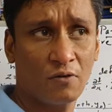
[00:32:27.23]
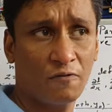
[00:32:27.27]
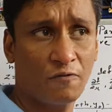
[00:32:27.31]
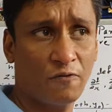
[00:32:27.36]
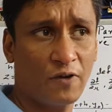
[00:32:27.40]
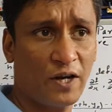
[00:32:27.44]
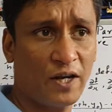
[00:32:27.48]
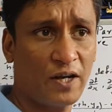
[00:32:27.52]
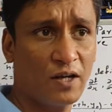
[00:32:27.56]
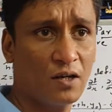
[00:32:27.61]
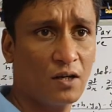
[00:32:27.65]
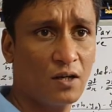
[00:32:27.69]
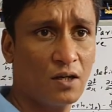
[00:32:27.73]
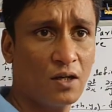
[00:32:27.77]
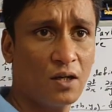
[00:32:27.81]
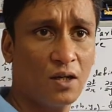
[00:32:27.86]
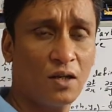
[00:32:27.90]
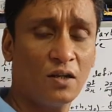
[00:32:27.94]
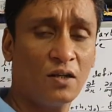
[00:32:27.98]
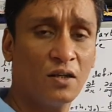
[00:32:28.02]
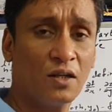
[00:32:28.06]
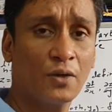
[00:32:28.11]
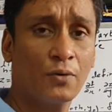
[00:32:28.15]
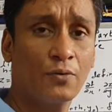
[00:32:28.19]
find
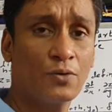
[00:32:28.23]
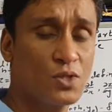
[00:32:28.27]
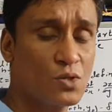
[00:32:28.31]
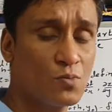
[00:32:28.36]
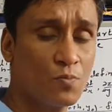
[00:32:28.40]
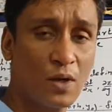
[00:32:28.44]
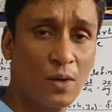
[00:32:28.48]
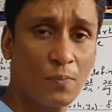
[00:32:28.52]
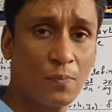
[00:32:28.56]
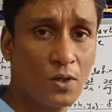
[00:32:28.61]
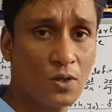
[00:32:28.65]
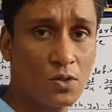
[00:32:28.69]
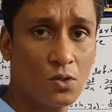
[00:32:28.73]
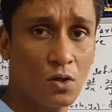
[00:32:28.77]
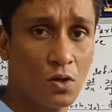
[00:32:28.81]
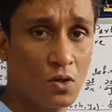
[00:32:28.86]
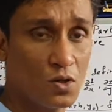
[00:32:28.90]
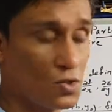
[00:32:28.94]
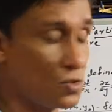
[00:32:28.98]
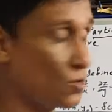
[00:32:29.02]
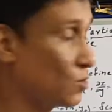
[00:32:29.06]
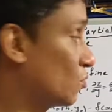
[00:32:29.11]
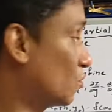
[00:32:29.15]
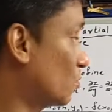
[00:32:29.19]
in the question papers
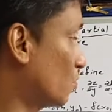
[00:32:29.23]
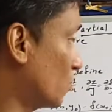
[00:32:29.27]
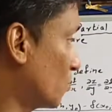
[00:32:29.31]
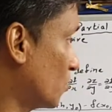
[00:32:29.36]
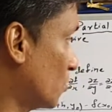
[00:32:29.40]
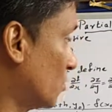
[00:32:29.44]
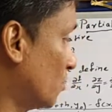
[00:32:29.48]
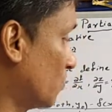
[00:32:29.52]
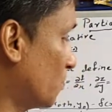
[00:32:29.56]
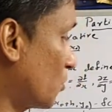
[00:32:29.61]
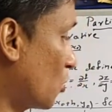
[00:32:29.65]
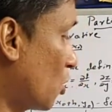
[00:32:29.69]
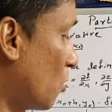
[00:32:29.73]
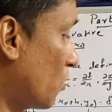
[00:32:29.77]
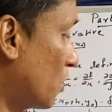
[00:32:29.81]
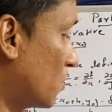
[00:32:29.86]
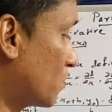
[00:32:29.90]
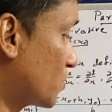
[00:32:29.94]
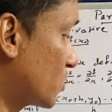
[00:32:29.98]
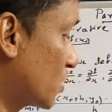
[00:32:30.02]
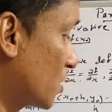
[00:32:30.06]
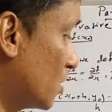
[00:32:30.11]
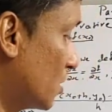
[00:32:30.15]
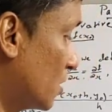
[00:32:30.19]
also
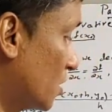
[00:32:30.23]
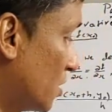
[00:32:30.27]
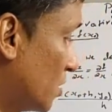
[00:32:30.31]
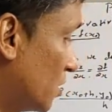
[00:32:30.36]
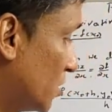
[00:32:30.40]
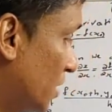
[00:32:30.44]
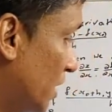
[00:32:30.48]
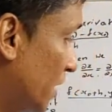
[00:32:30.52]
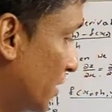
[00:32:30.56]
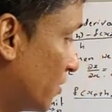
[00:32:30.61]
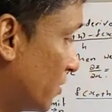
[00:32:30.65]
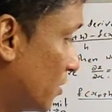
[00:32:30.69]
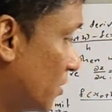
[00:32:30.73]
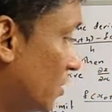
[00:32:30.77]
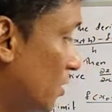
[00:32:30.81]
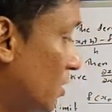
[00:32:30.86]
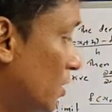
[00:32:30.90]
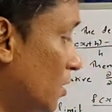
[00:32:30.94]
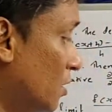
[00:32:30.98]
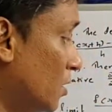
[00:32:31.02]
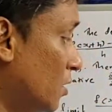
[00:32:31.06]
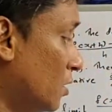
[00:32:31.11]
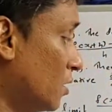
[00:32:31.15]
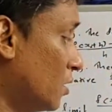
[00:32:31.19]
problems that
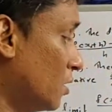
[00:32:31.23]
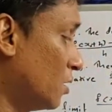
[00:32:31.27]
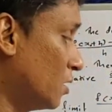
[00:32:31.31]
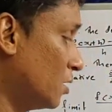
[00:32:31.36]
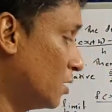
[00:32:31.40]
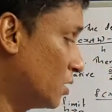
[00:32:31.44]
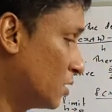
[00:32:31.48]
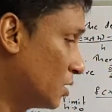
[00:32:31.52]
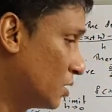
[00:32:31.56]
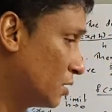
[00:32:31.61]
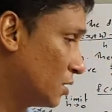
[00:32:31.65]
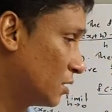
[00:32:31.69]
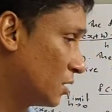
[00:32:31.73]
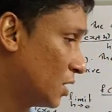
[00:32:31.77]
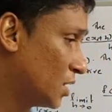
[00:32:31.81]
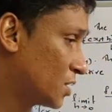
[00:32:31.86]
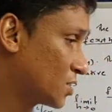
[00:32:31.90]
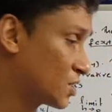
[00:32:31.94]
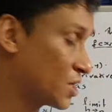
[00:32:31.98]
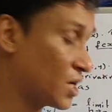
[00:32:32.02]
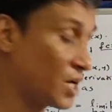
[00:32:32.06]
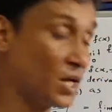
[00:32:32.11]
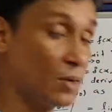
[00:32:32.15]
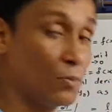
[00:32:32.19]

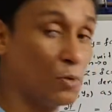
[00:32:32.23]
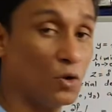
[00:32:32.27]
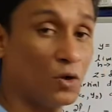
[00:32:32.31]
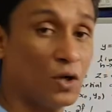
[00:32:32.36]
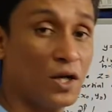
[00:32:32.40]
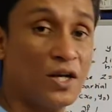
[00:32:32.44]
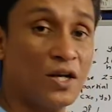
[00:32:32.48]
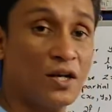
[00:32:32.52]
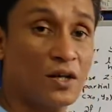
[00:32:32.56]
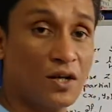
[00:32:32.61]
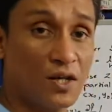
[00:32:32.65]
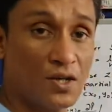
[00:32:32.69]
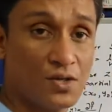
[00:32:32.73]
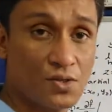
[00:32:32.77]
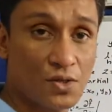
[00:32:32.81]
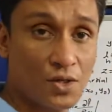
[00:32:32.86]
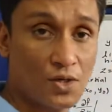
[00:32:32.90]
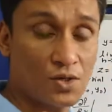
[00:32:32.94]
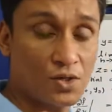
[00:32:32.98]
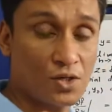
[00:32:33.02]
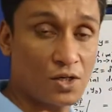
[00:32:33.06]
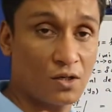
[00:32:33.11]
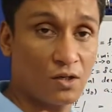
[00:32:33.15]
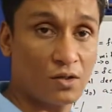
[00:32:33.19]
asking about
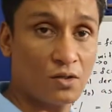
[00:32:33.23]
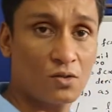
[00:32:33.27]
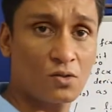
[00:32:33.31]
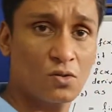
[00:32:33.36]
linearization.